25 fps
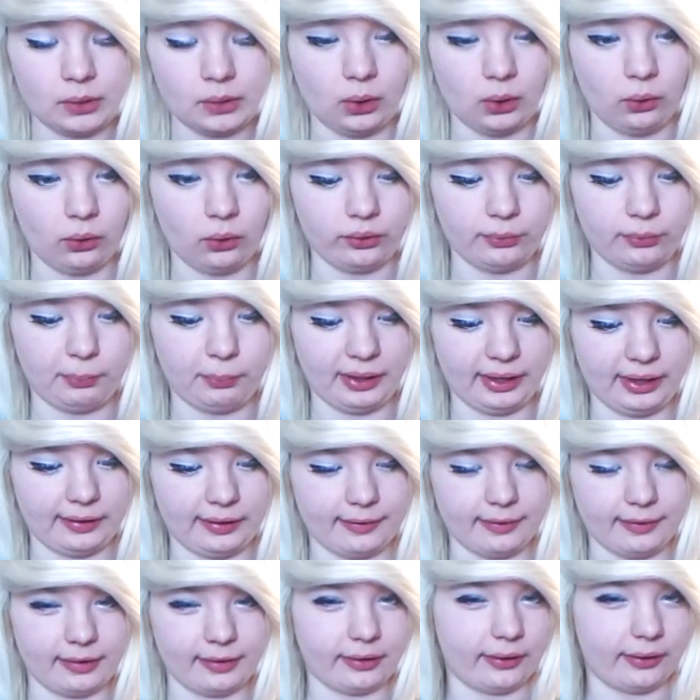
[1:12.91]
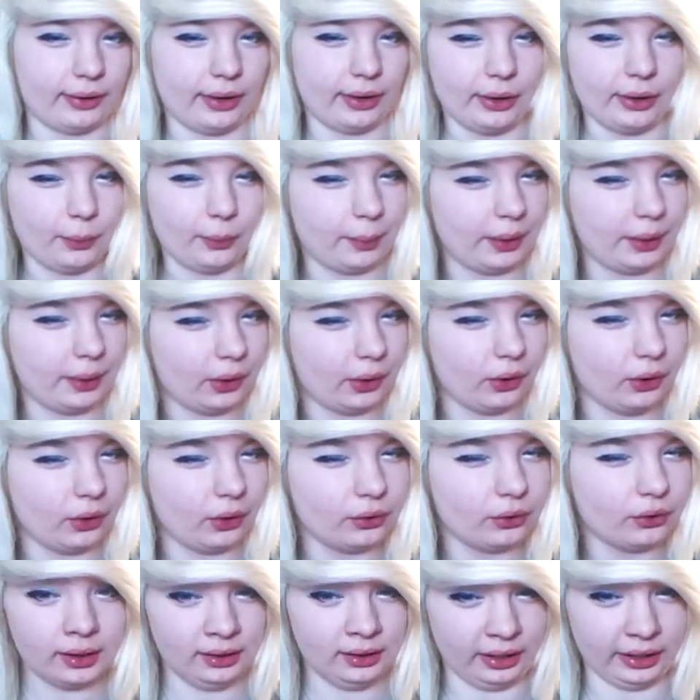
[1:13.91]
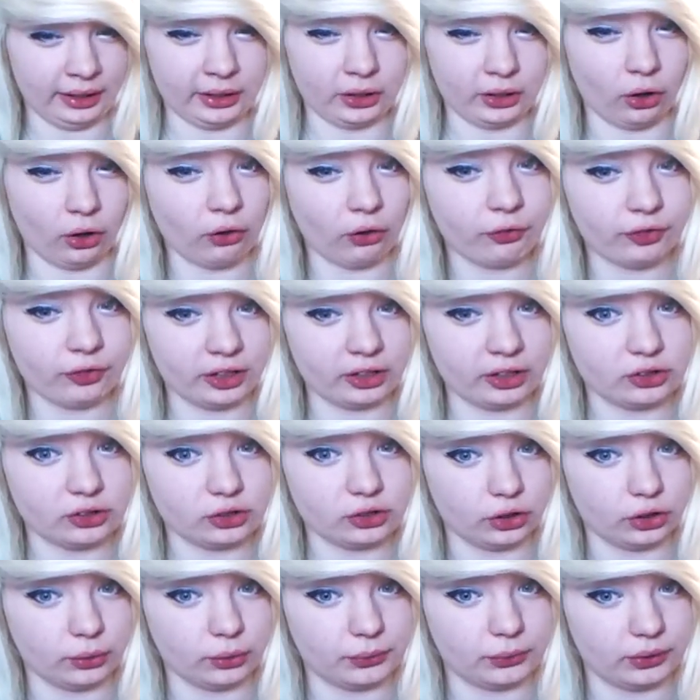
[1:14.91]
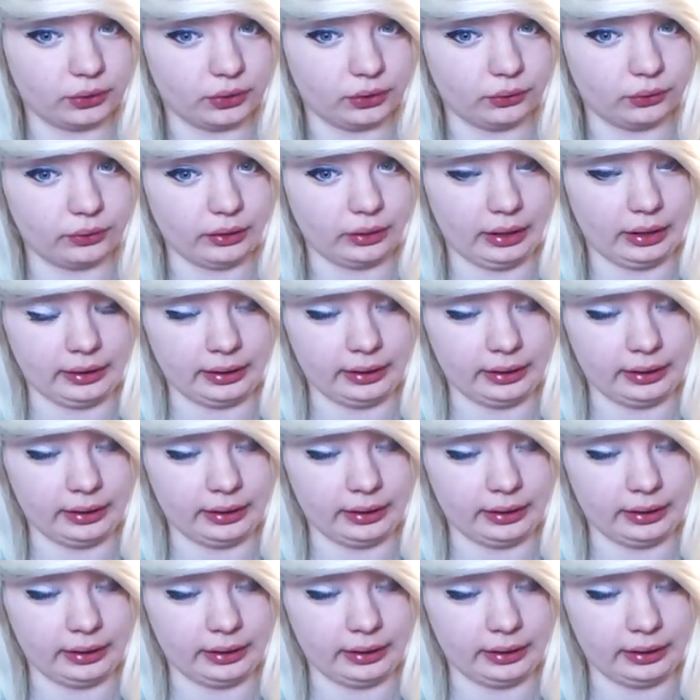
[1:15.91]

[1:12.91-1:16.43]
or places that are a little bit odd, like gothic shops and all that.